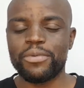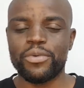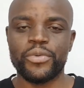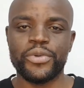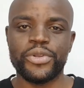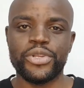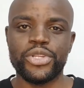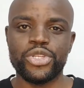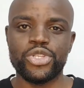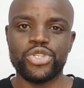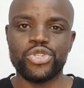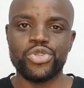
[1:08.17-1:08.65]
When
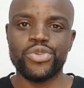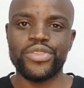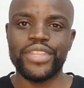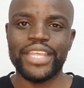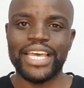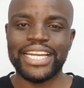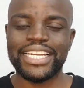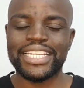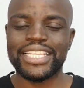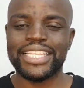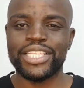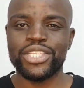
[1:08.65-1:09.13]
you do
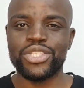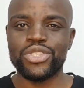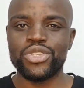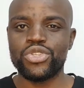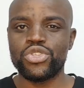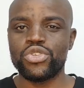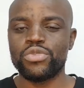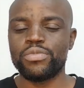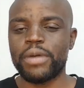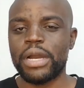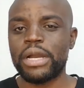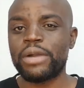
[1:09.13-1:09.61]
that, the
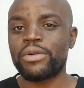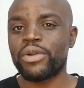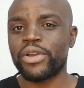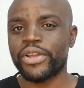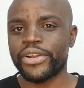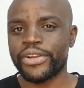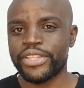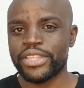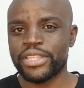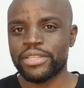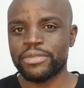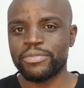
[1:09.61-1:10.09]
YouTube
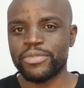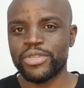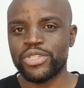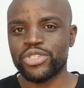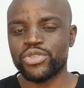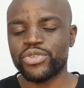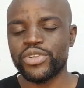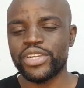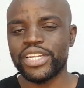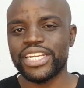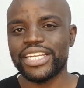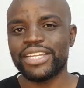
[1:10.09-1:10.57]
algorithm is
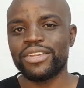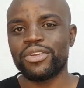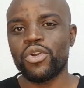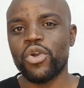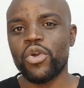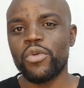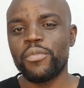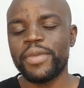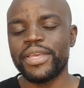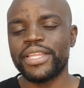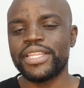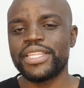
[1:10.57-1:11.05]
going to
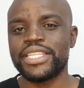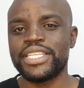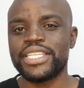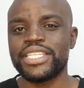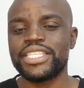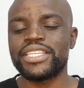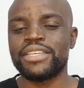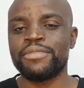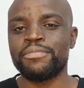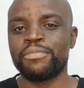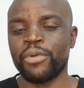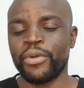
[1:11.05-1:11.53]
recommend this
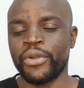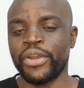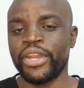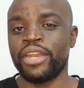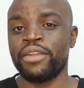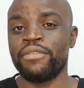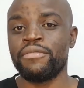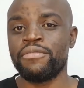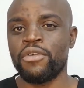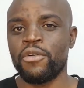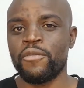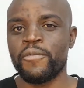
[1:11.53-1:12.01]

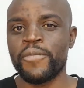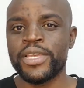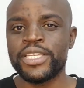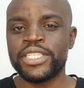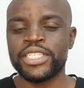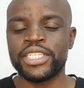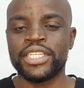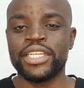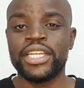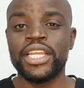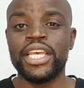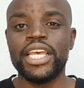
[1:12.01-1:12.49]
important
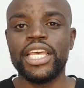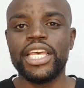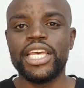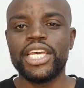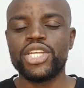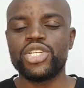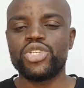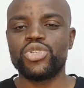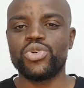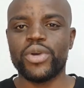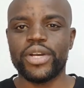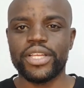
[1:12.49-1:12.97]
information
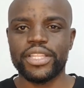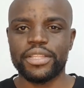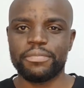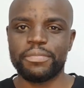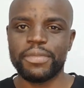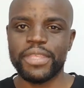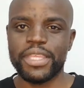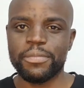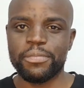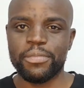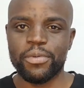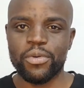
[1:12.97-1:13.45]
to other
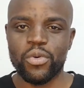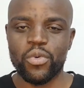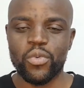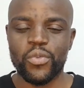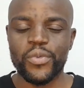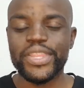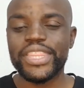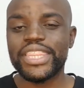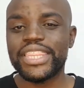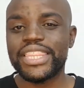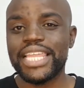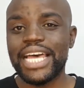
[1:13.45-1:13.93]
people.
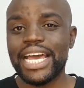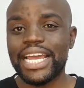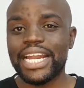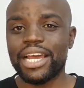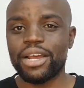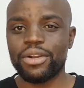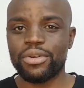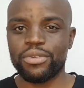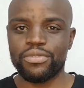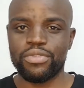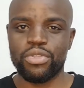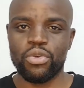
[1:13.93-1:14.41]
With that
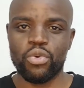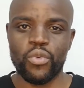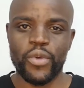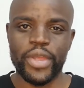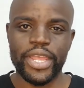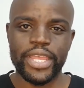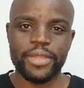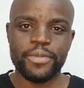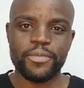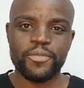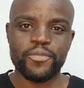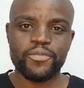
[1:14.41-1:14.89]
out of the way,